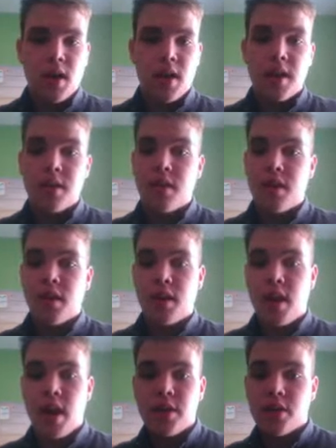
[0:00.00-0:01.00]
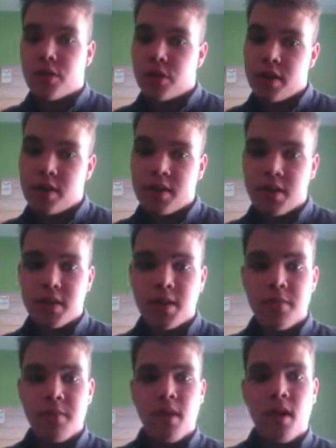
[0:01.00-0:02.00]
in the endocrine
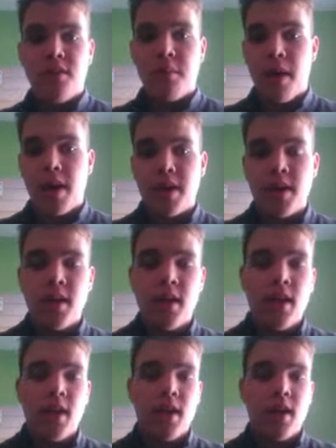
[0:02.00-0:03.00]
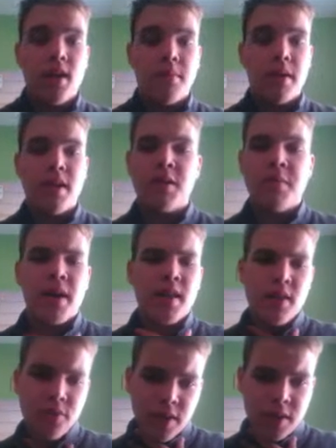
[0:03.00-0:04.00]
system of the body. It is by
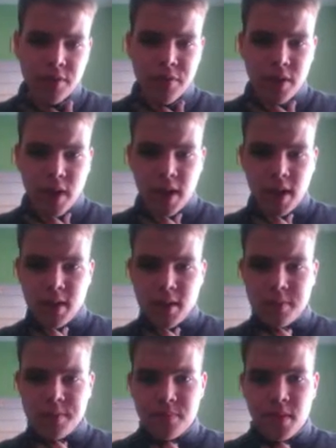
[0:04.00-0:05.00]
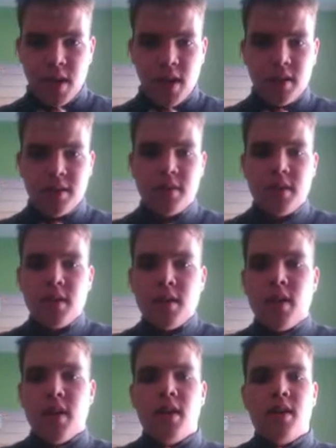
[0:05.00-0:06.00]
the front of your neck, and
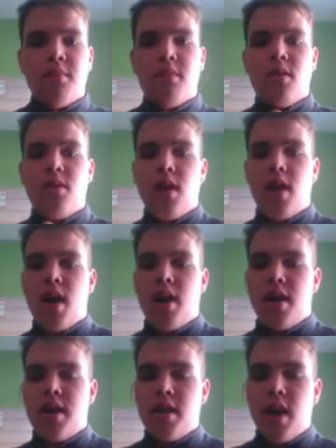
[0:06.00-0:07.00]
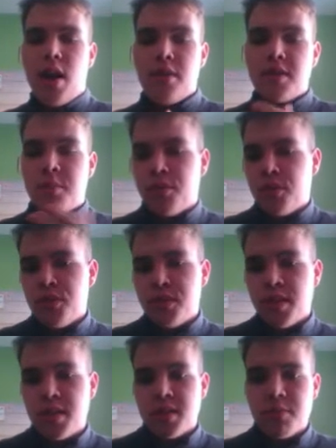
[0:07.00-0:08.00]
how is it produced?
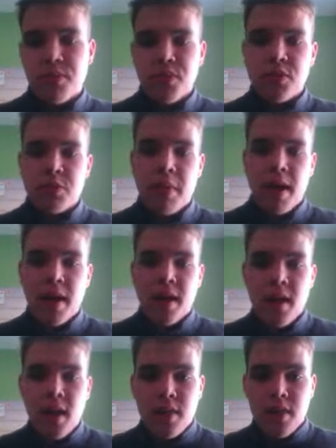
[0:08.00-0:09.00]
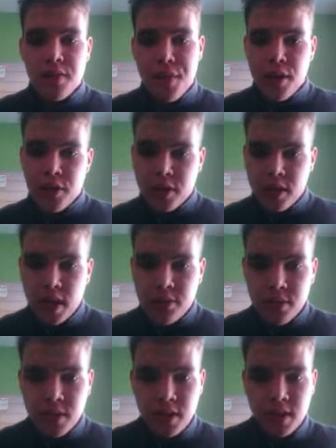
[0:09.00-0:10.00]
It's produced by the thyroid gland
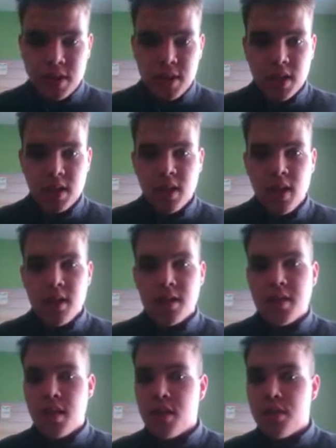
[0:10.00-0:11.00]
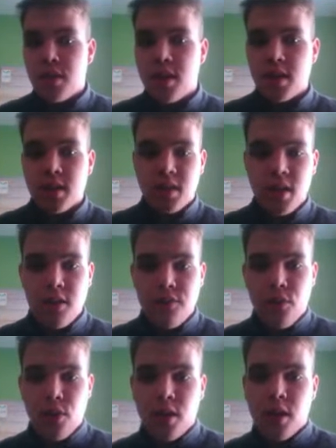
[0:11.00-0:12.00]
releasing the T3 and the
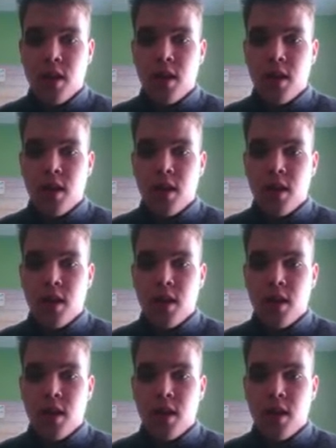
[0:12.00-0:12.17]
T4,